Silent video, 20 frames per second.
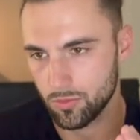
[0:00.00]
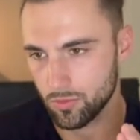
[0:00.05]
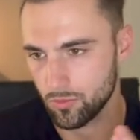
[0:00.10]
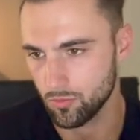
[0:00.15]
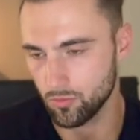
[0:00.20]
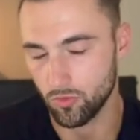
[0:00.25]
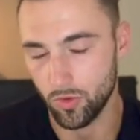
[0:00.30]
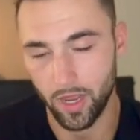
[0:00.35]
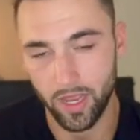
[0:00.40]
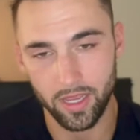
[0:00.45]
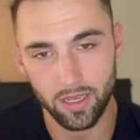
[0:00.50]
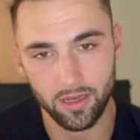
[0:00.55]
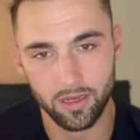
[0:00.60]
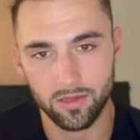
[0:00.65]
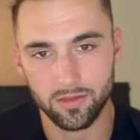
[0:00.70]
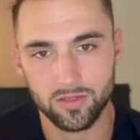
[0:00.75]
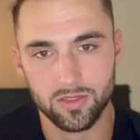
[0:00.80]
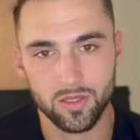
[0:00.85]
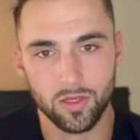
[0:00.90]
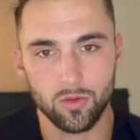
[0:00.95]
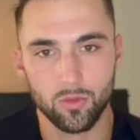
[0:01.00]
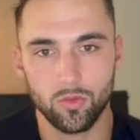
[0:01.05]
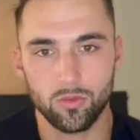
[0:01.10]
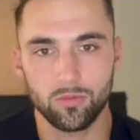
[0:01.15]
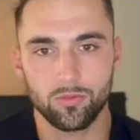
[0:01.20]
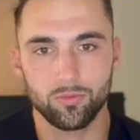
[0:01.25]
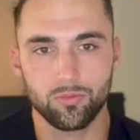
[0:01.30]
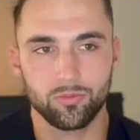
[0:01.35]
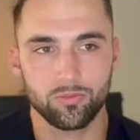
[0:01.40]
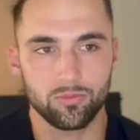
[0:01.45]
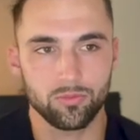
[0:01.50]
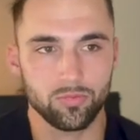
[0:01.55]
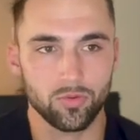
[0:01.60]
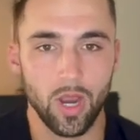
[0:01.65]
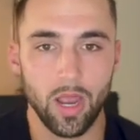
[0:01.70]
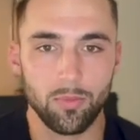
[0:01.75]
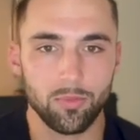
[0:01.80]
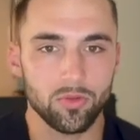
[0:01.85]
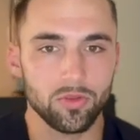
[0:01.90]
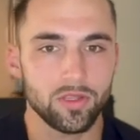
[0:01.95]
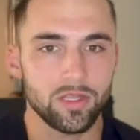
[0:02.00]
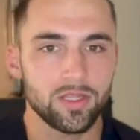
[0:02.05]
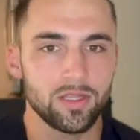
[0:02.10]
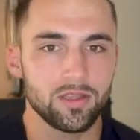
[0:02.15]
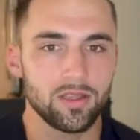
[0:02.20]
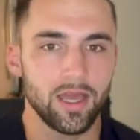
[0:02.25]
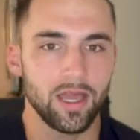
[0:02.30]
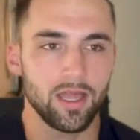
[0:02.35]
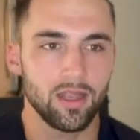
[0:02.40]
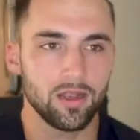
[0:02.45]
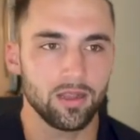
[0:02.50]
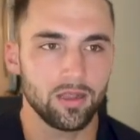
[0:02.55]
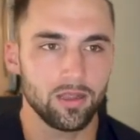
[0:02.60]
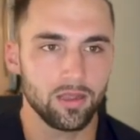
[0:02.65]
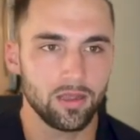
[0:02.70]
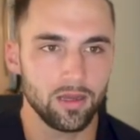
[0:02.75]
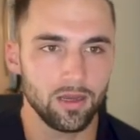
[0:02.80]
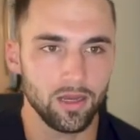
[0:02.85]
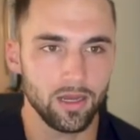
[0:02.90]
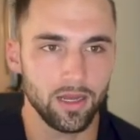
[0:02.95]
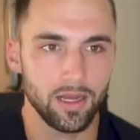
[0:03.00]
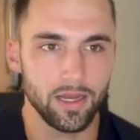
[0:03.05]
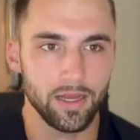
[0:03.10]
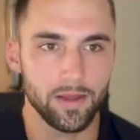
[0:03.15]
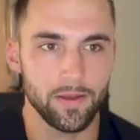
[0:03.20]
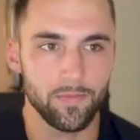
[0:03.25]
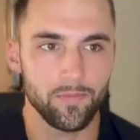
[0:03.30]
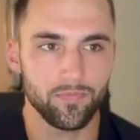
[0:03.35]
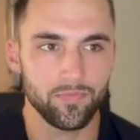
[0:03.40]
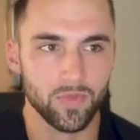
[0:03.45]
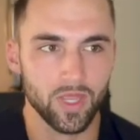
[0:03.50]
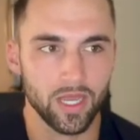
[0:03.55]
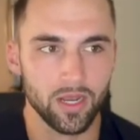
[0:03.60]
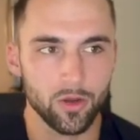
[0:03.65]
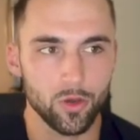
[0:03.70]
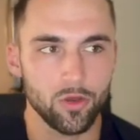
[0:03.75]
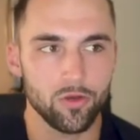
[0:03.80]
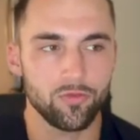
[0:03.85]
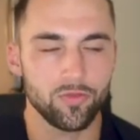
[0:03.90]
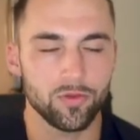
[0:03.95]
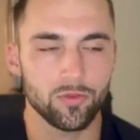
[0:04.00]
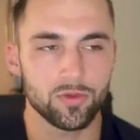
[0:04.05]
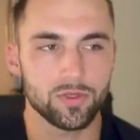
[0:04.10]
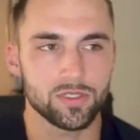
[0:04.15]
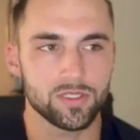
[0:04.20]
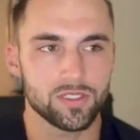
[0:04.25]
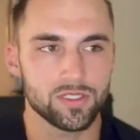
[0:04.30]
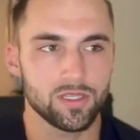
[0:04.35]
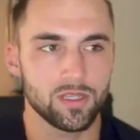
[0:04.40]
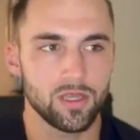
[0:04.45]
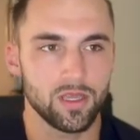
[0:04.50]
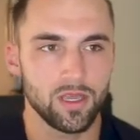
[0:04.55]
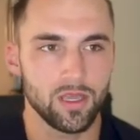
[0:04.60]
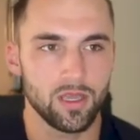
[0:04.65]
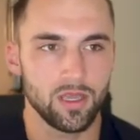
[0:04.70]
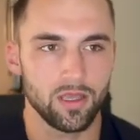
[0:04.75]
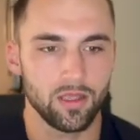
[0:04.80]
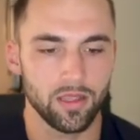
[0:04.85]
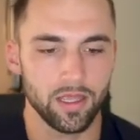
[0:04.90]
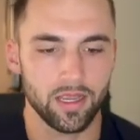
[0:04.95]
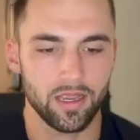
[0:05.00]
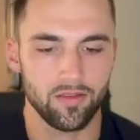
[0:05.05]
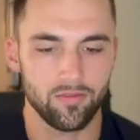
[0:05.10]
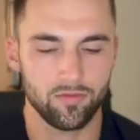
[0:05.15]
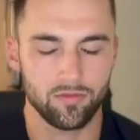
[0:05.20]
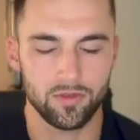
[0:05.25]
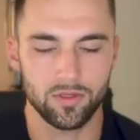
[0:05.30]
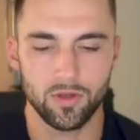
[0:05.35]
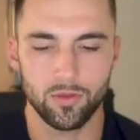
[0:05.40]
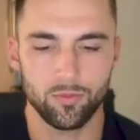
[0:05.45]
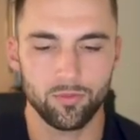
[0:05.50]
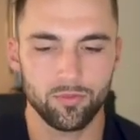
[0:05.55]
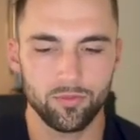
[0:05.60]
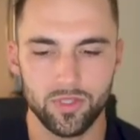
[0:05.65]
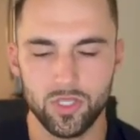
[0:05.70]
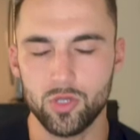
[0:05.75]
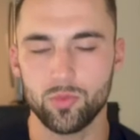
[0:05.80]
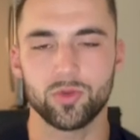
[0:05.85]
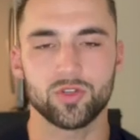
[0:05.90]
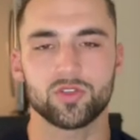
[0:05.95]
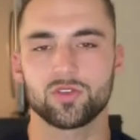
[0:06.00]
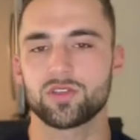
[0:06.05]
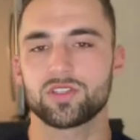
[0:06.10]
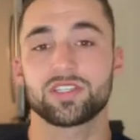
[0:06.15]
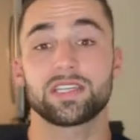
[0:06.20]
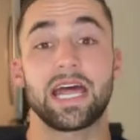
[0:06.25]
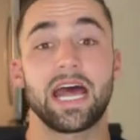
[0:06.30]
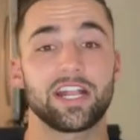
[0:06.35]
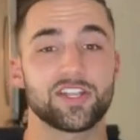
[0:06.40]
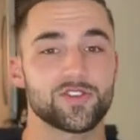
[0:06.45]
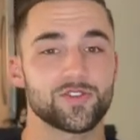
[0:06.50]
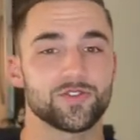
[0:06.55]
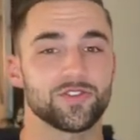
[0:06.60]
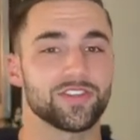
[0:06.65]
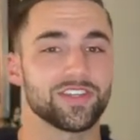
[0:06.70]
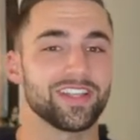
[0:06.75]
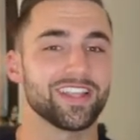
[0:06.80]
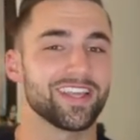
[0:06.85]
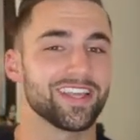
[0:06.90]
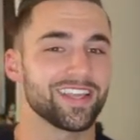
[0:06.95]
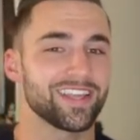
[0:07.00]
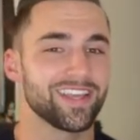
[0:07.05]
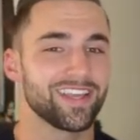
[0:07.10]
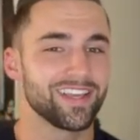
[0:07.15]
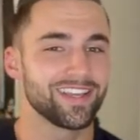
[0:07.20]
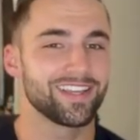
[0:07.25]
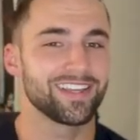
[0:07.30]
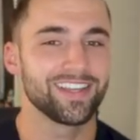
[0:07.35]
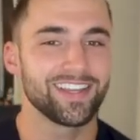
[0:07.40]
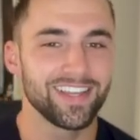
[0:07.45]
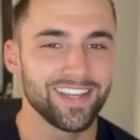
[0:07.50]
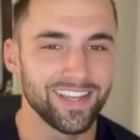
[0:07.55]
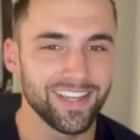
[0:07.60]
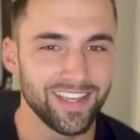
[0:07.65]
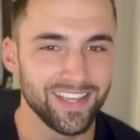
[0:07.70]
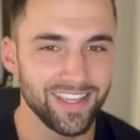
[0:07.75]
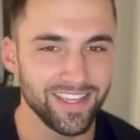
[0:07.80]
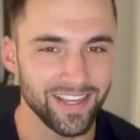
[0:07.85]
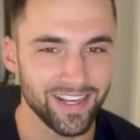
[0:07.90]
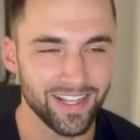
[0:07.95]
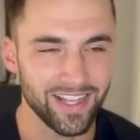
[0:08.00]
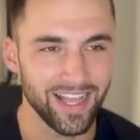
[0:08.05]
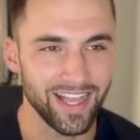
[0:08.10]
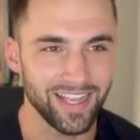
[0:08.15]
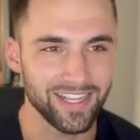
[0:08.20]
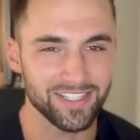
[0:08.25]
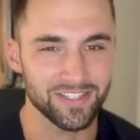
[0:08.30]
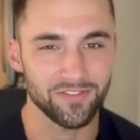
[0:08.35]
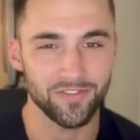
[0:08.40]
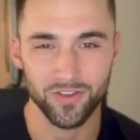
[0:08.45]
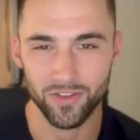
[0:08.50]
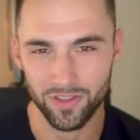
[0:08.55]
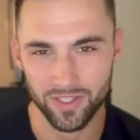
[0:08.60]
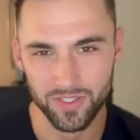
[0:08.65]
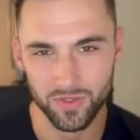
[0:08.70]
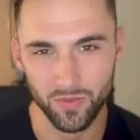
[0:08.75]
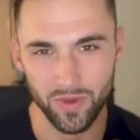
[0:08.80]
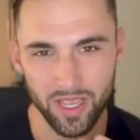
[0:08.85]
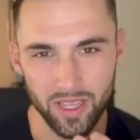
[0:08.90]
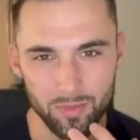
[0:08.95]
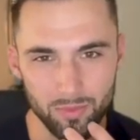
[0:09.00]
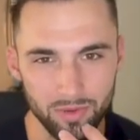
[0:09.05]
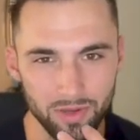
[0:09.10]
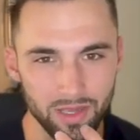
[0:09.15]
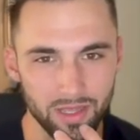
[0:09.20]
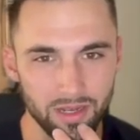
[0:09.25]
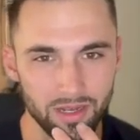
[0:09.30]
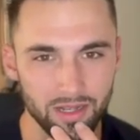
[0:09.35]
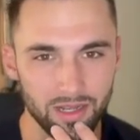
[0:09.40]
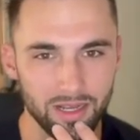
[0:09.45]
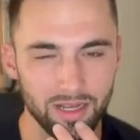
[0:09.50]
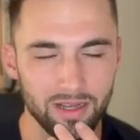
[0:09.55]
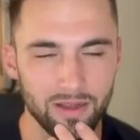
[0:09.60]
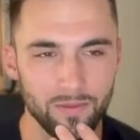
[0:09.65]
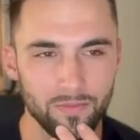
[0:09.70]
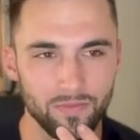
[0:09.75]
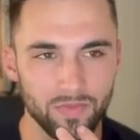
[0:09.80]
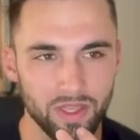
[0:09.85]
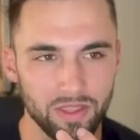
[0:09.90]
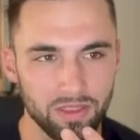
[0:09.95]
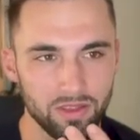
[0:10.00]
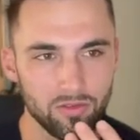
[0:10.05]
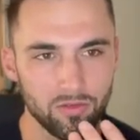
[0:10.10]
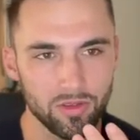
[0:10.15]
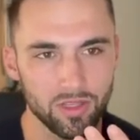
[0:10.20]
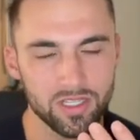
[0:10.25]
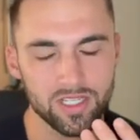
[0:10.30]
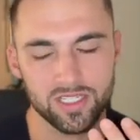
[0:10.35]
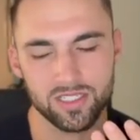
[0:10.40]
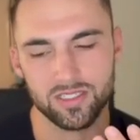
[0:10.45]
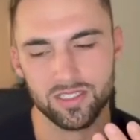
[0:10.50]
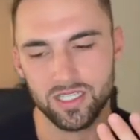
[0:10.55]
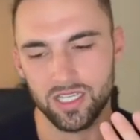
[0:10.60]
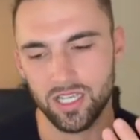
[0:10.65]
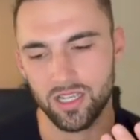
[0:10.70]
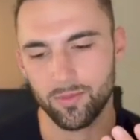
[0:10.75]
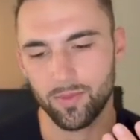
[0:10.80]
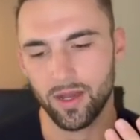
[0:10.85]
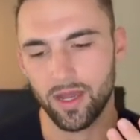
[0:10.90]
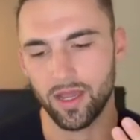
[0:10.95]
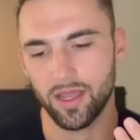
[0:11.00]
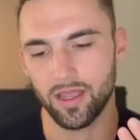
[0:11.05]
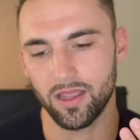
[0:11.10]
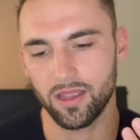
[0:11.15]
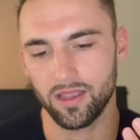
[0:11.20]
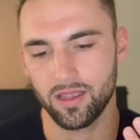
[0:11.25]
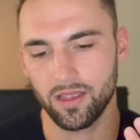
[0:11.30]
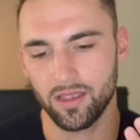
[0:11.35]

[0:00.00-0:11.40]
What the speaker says: right and so properly that I don't know if it was like, you know, humans are just naturally like inclined to feel this way, but I think really just seeing my